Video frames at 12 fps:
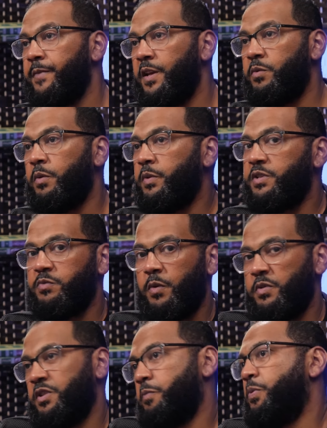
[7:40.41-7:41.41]
Like, what was
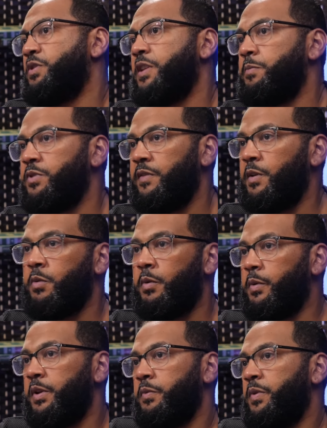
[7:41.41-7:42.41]
our perception of them?
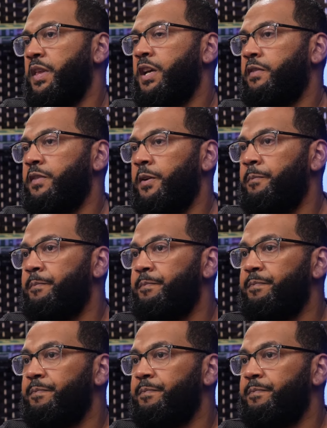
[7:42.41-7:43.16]
What did we think of them?